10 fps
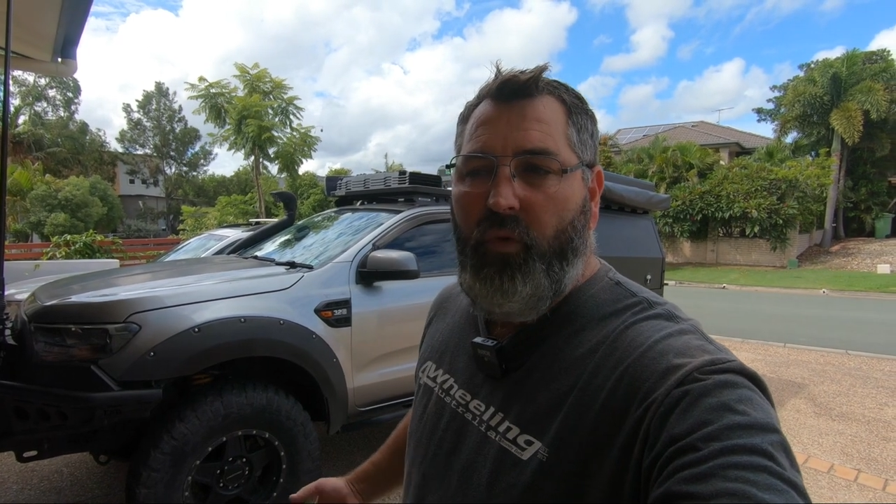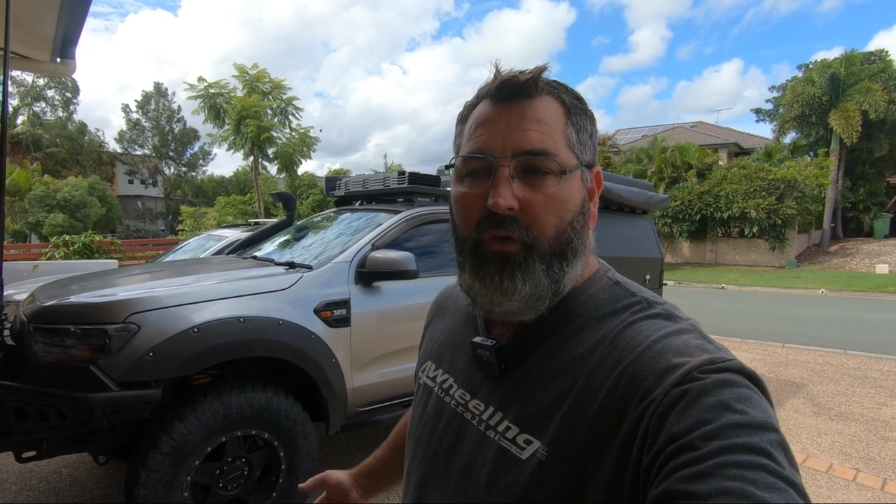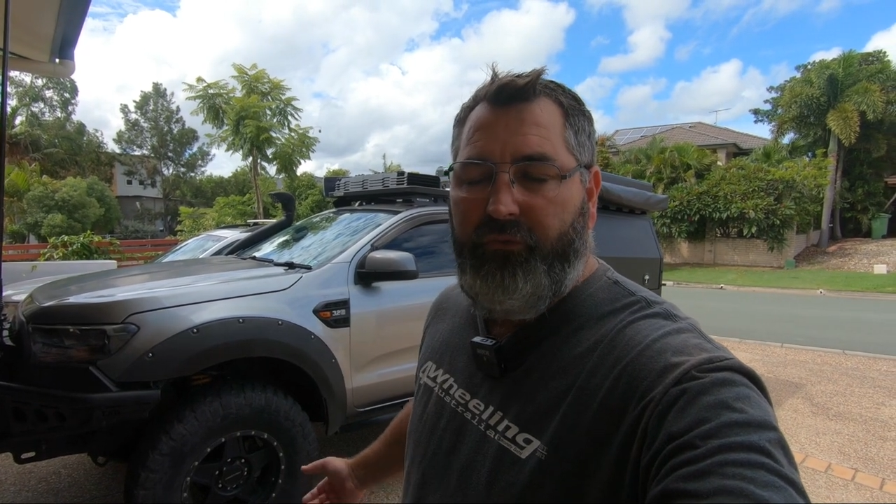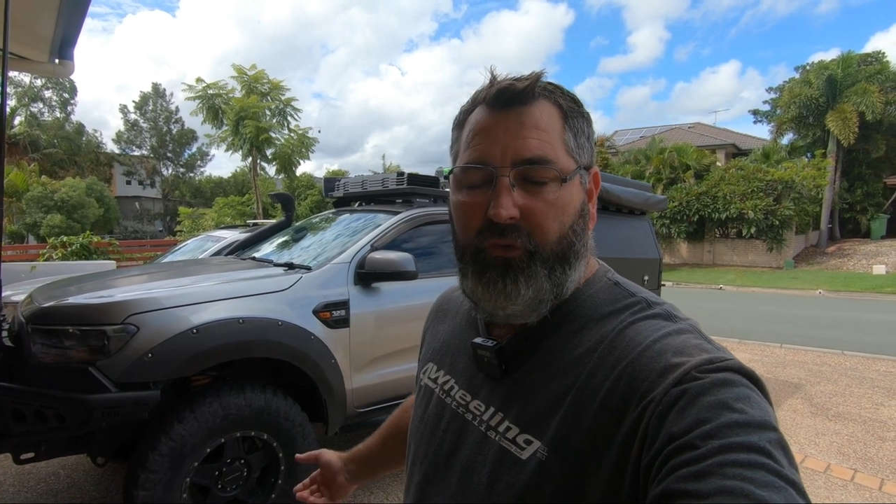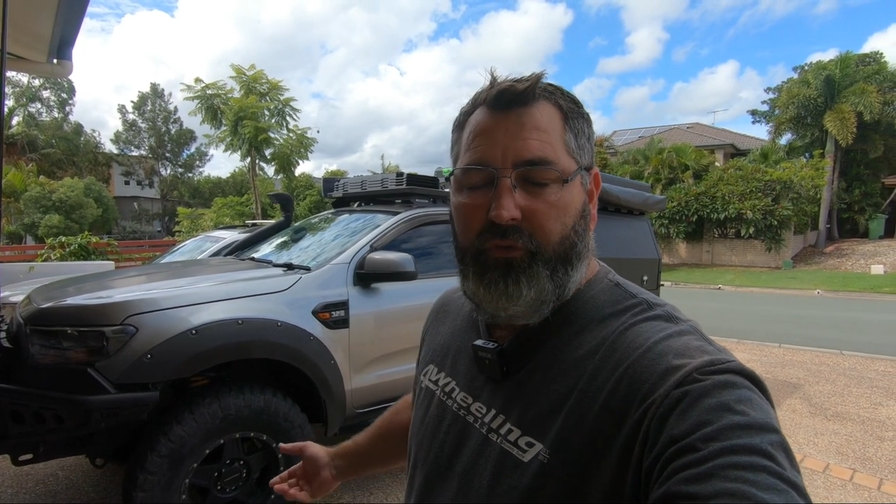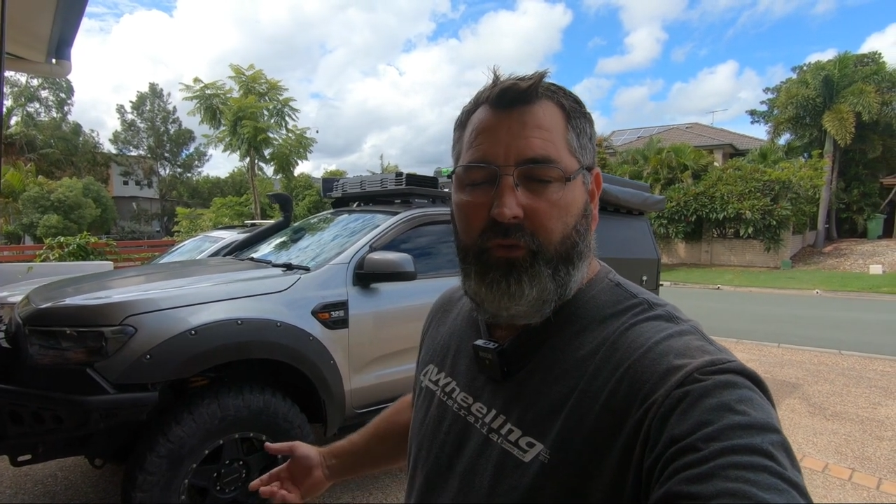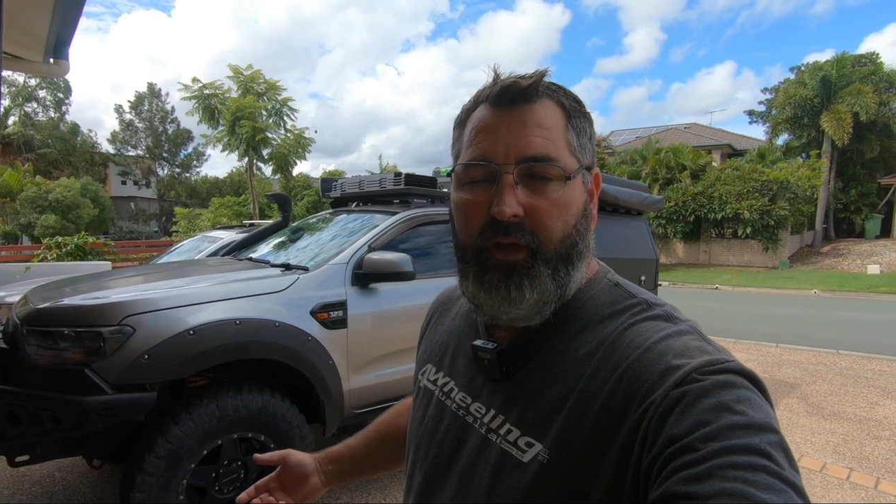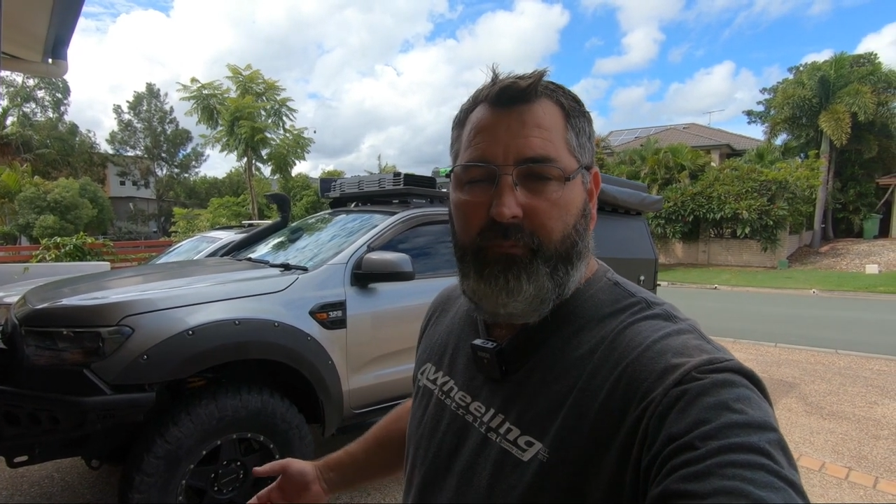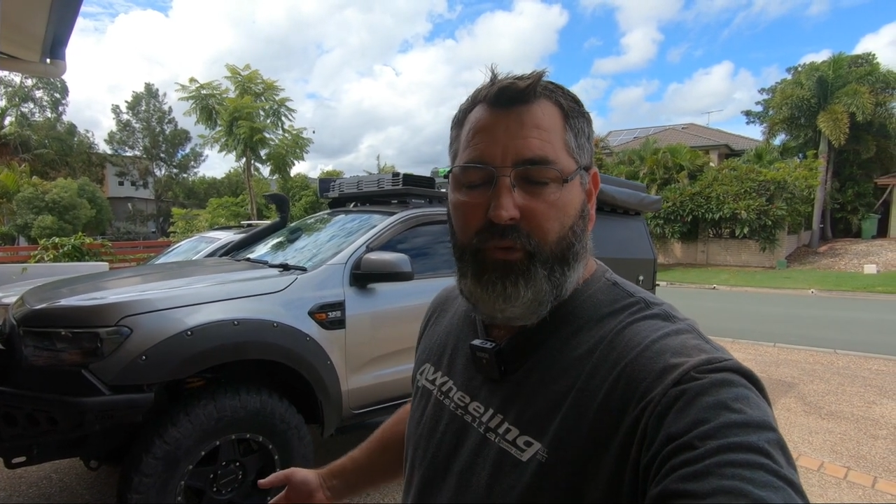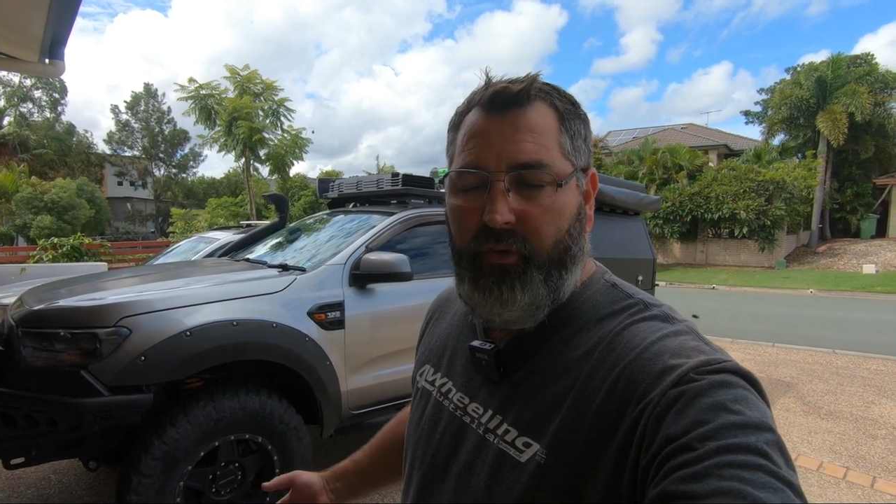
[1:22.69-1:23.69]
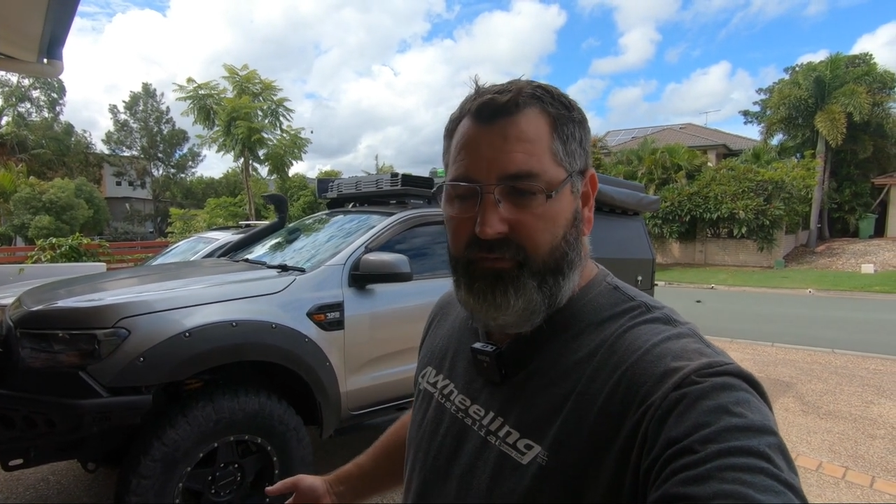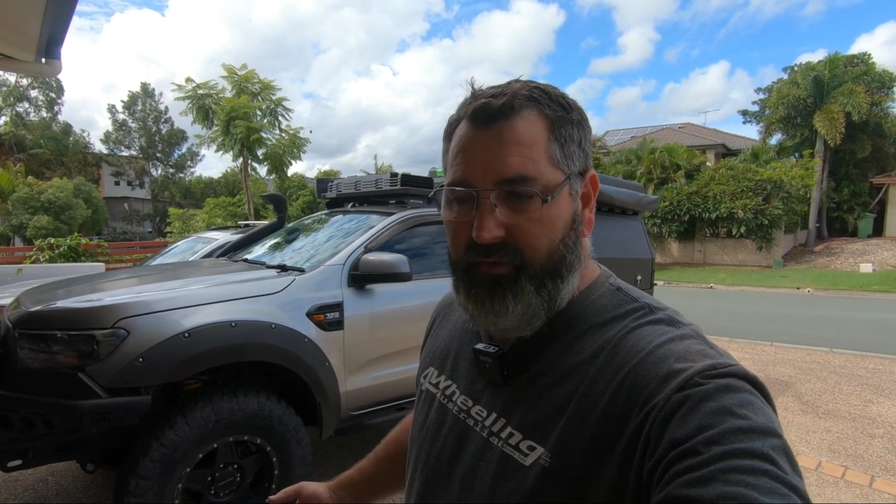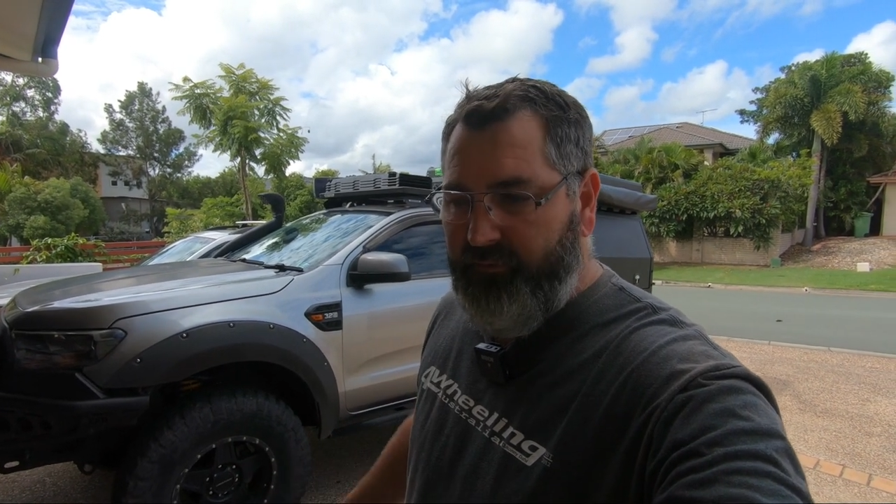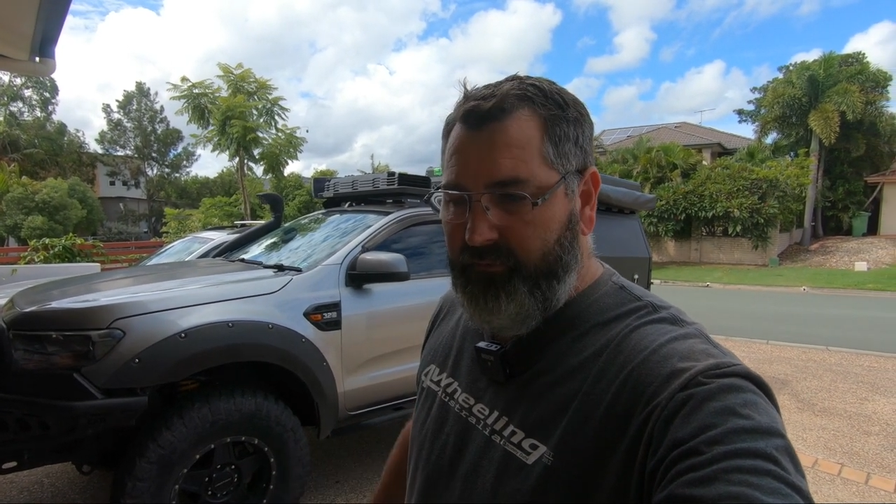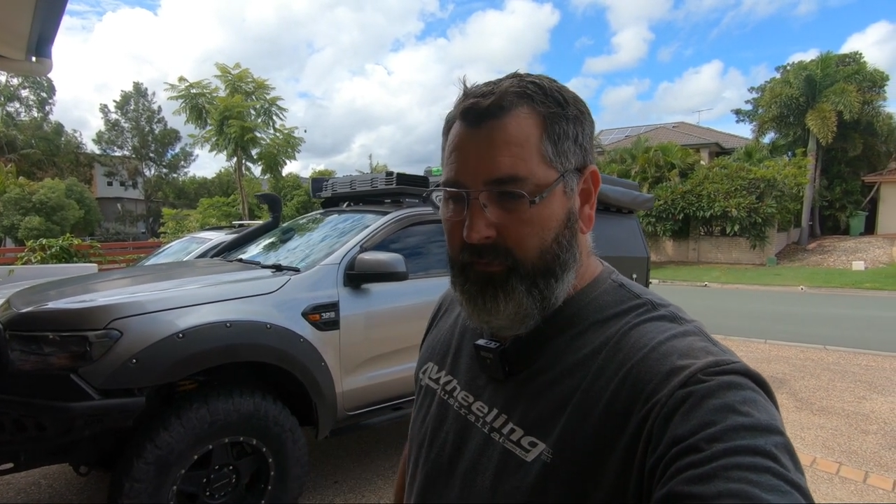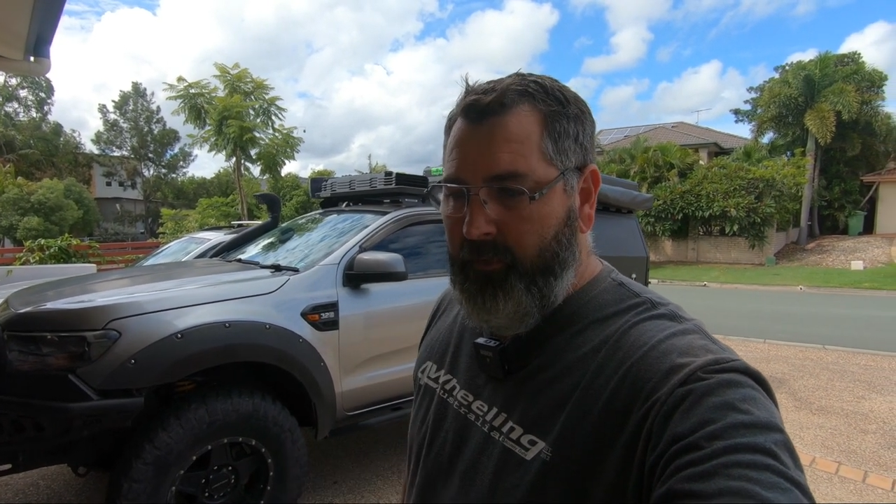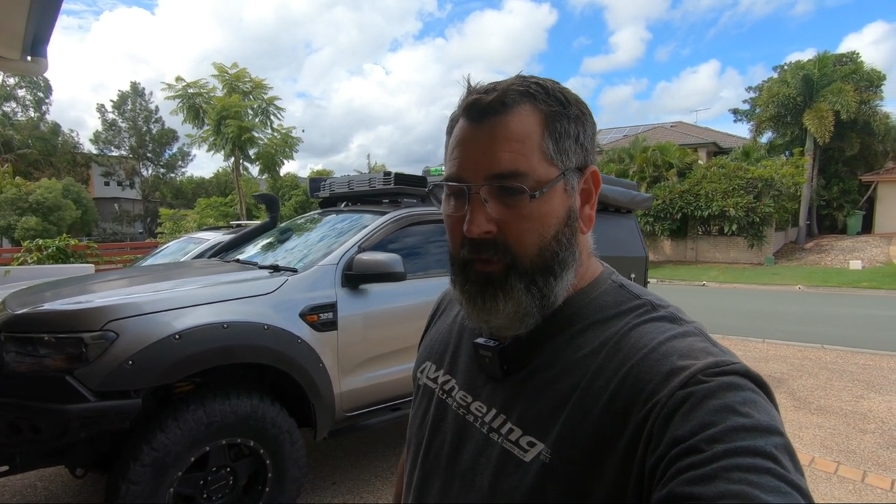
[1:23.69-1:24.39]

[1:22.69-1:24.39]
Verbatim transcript: whilst I do that process.